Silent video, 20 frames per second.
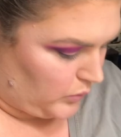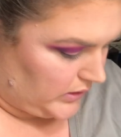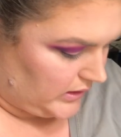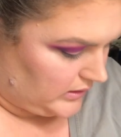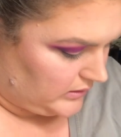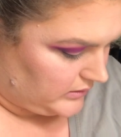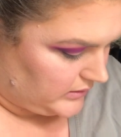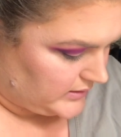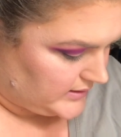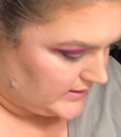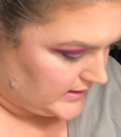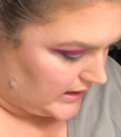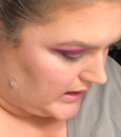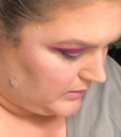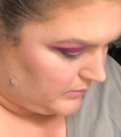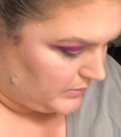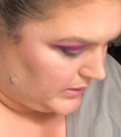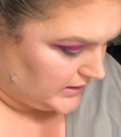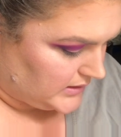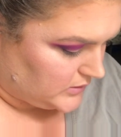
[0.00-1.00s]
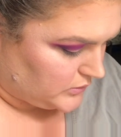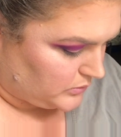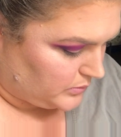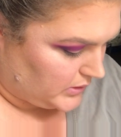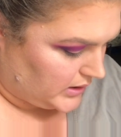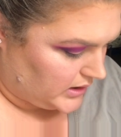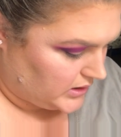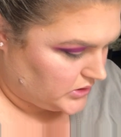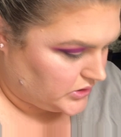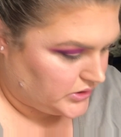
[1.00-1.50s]
with the same pencil
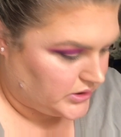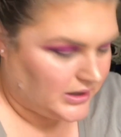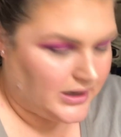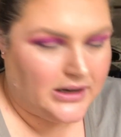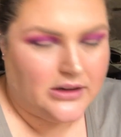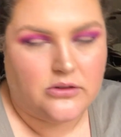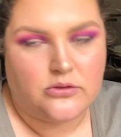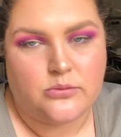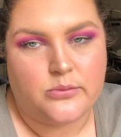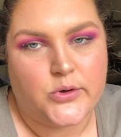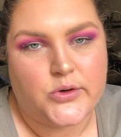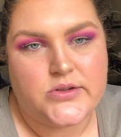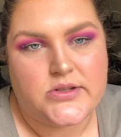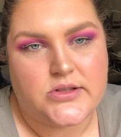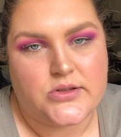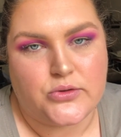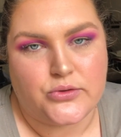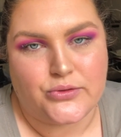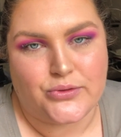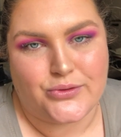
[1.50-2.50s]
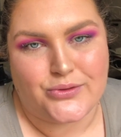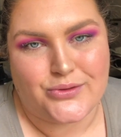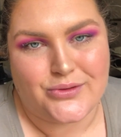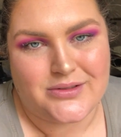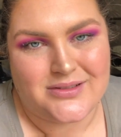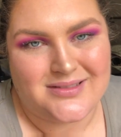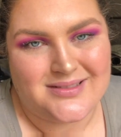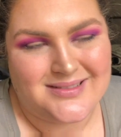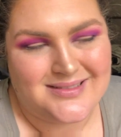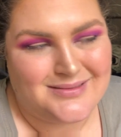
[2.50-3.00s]
brush. I almost do
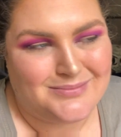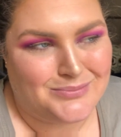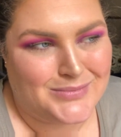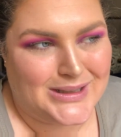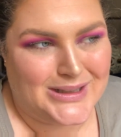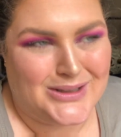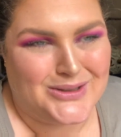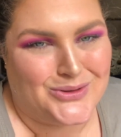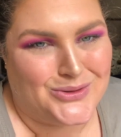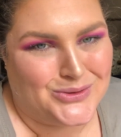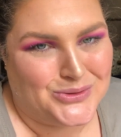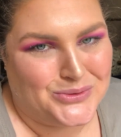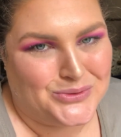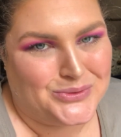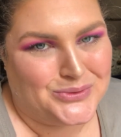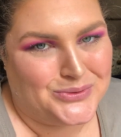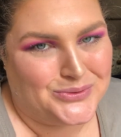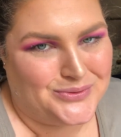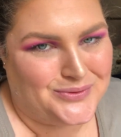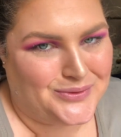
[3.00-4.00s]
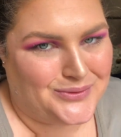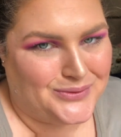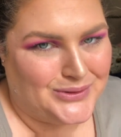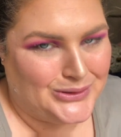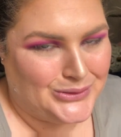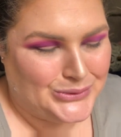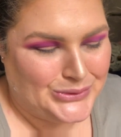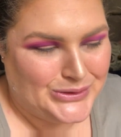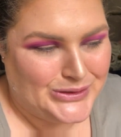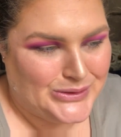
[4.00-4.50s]
my whole
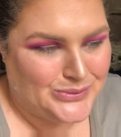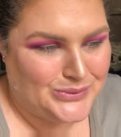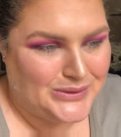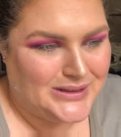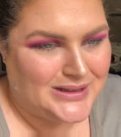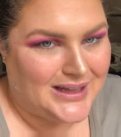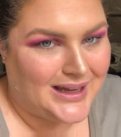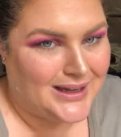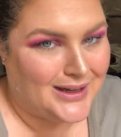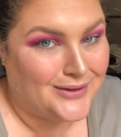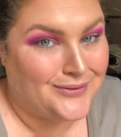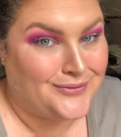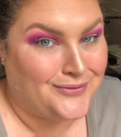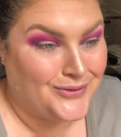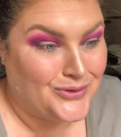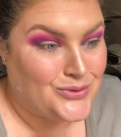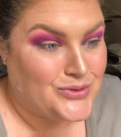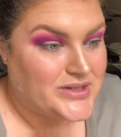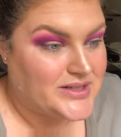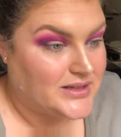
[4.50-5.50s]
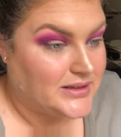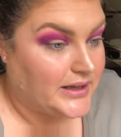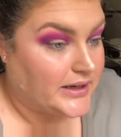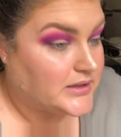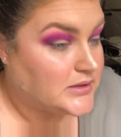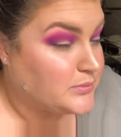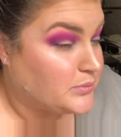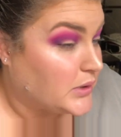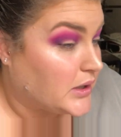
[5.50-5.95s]
looks with like a few select